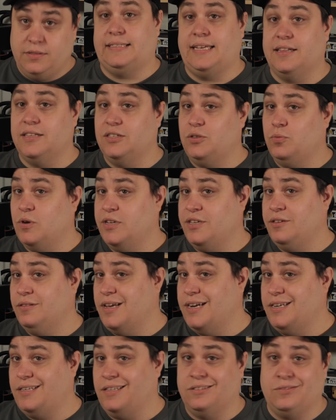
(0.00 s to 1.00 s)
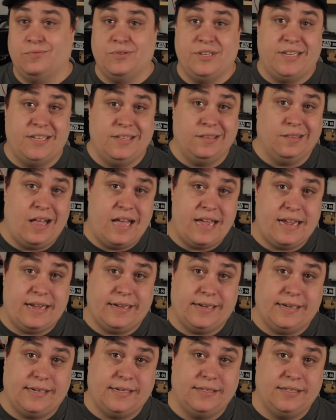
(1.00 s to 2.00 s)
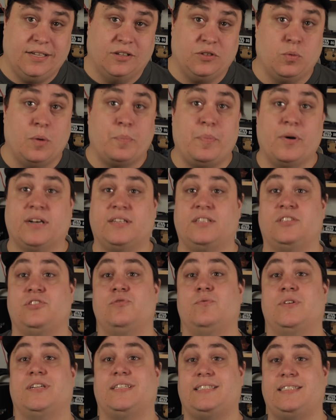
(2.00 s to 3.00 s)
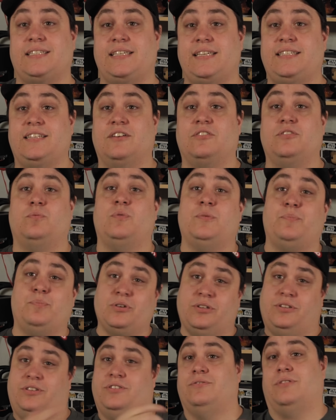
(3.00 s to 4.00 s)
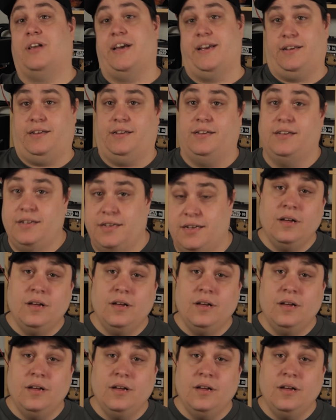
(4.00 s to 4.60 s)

Tell us what you like, tell us what you didn't like, tell us what boxes you want to see, tell us what books you like.